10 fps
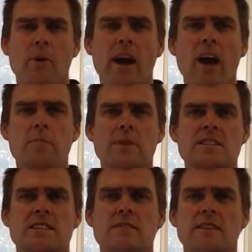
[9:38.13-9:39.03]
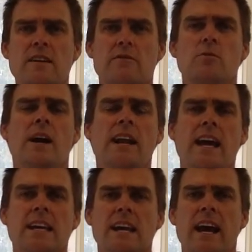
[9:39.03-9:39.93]
I hope that's given everyone
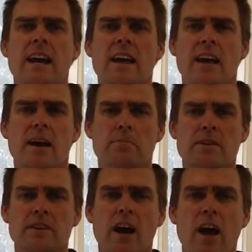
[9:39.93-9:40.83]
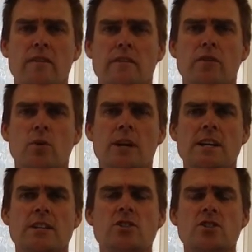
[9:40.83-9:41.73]
a bit of an overview and
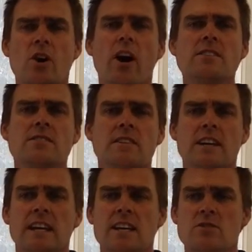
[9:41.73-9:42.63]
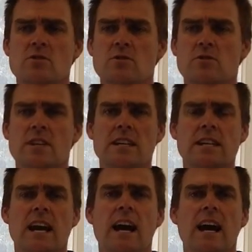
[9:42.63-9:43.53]
an insight into the